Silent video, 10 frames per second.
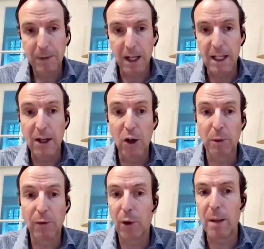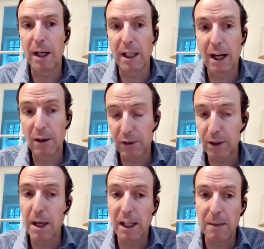kind of years before anybody cared,
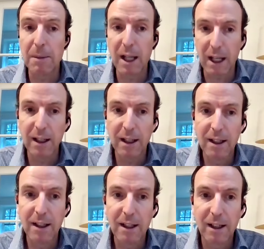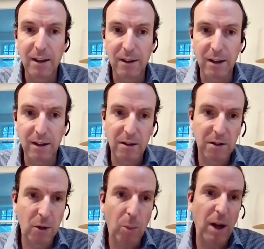still making money because the,
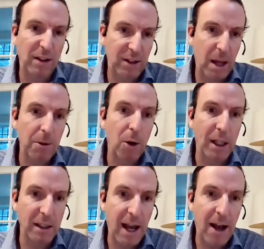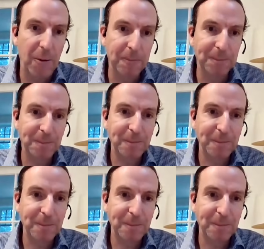the gold price stopped going down